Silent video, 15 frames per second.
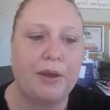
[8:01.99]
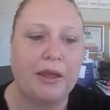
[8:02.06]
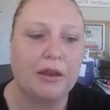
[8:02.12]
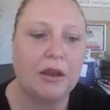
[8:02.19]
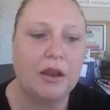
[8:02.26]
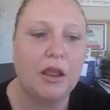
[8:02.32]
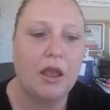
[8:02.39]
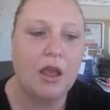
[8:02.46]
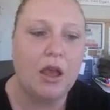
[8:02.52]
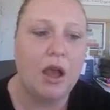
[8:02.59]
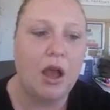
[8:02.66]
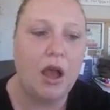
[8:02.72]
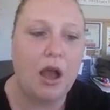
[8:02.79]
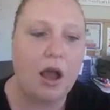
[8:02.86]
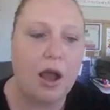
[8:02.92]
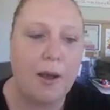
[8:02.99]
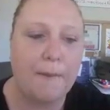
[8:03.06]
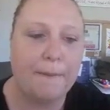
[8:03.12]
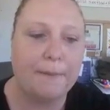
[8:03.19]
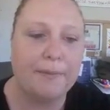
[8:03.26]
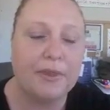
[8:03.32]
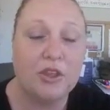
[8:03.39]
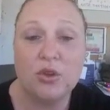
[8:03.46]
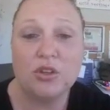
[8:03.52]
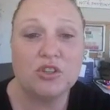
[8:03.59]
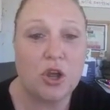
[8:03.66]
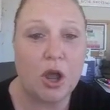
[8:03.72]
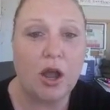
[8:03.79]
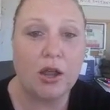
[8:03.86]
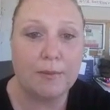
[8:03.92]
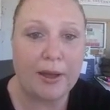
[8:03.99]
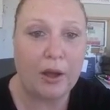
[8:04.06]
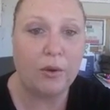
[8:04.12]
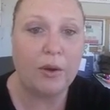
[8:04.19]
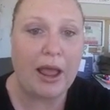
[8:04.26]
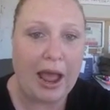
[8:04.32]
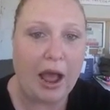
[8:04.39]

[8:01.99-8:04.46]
but you could talk about